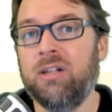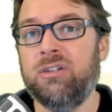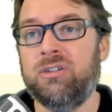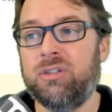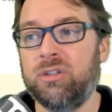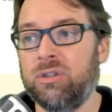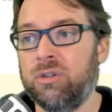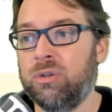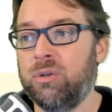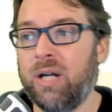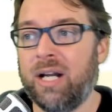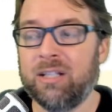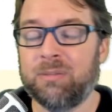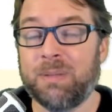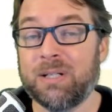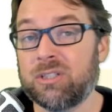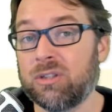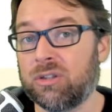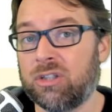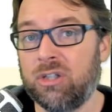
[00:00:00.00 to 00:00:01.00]
do a
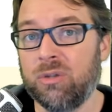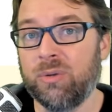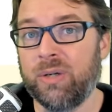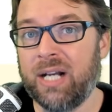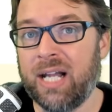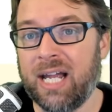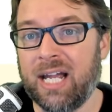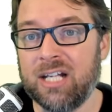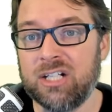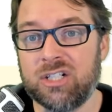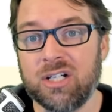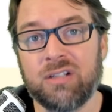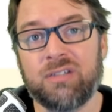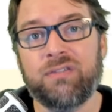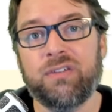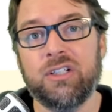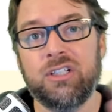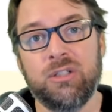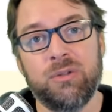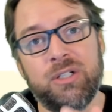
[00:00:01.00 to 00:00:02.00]
special Q&A just
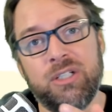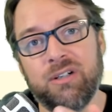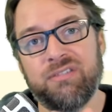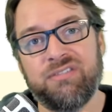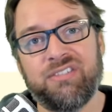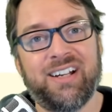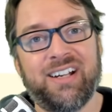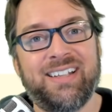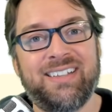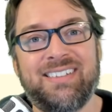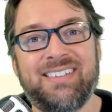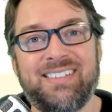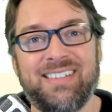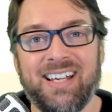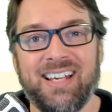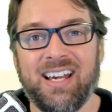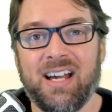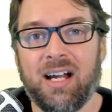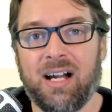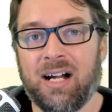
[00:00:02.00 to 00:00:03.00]
for you and your friends
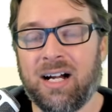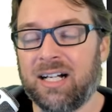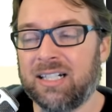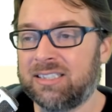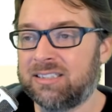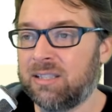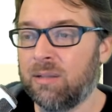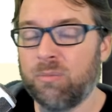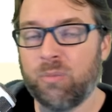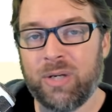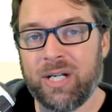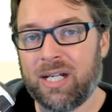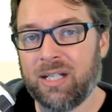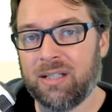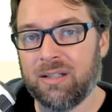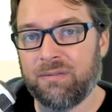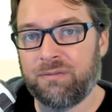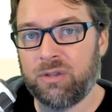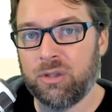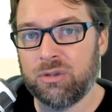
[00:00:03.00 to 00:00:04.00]
some week
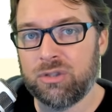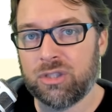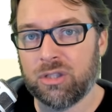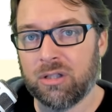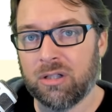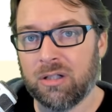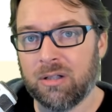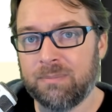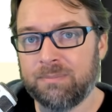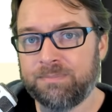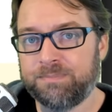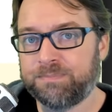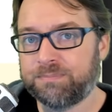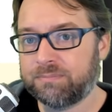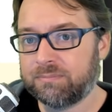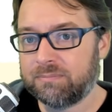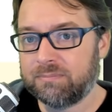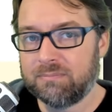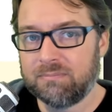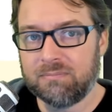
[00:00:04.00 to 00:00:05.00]
in the future,
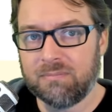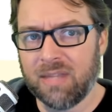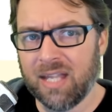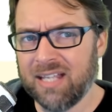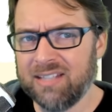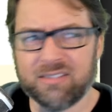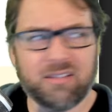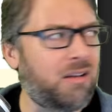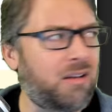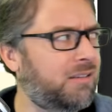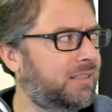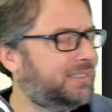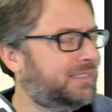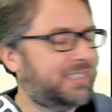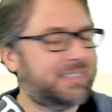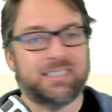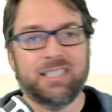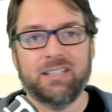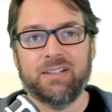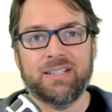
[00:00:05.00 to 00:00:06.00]
as long as
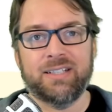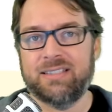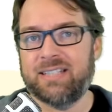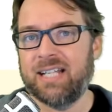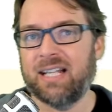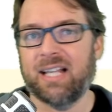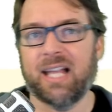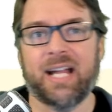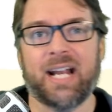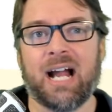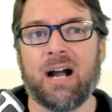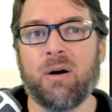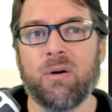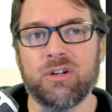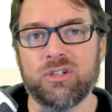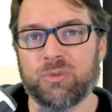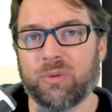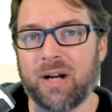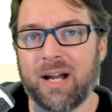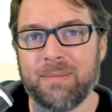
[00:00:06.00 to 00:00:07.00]
it's during the daylight
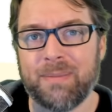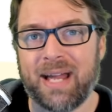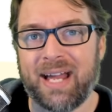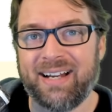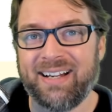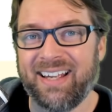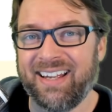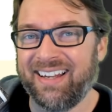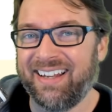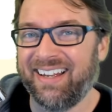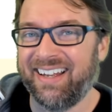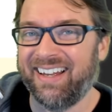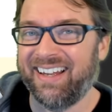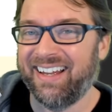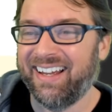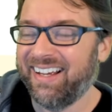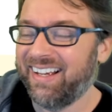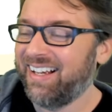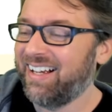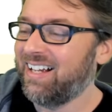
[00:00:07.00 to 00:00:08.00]
hours where I'm
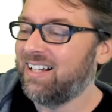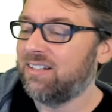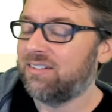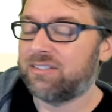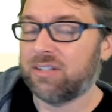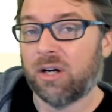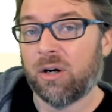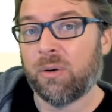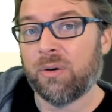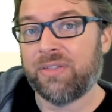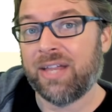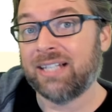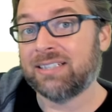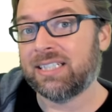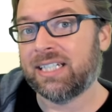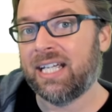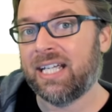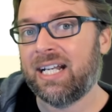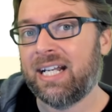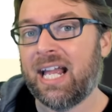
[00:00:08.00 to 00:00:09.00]
at. So thanks
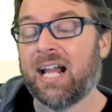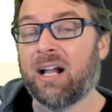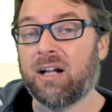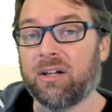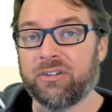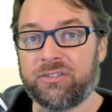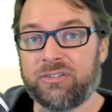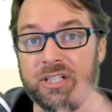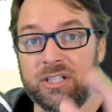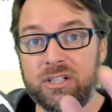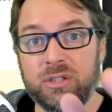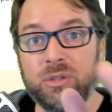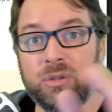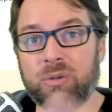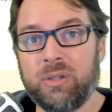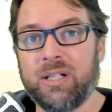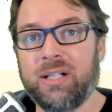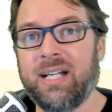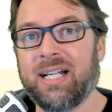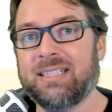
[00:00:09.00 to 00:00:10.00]
again, and I'll see
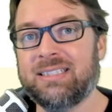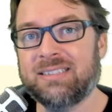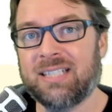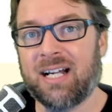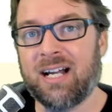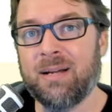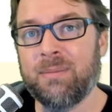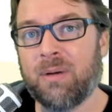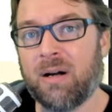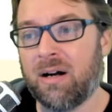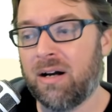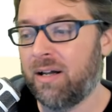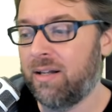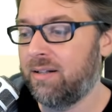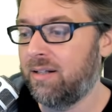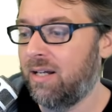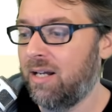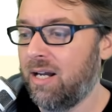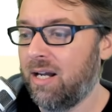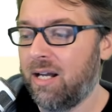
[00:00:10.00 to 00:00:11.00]
you next time
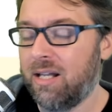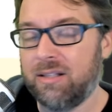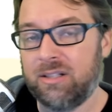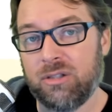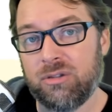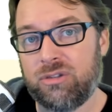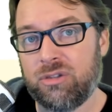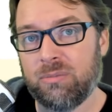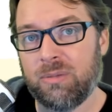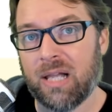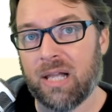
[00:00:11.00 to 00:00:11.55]
on YouTube